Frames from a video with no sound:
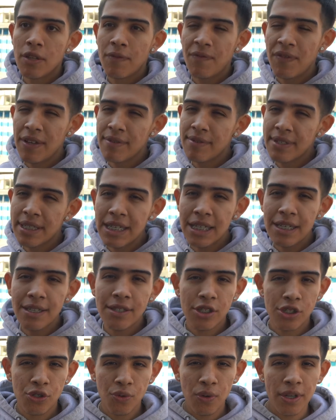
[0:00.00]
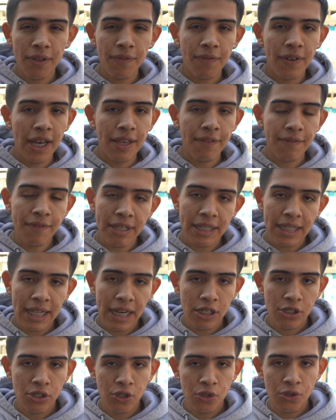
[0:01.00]
15 to 25 feet that
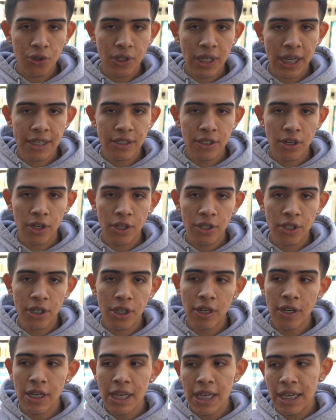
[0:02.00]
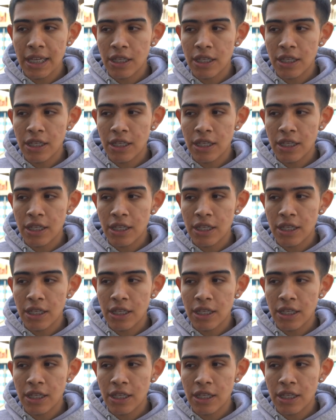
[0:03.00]
I showed you guys earlier.